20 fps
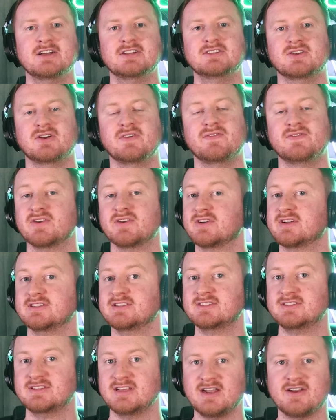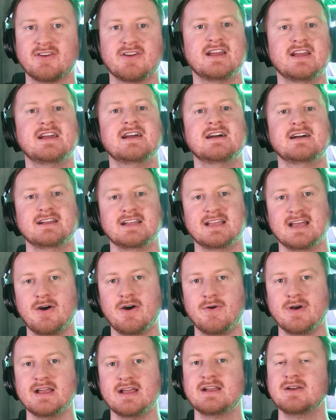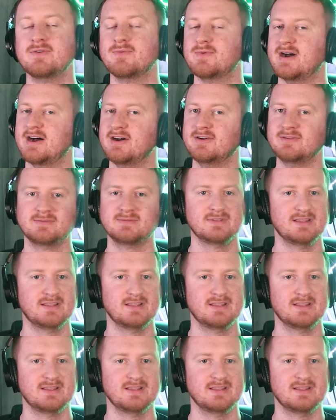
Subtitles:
So if you're considering going, well,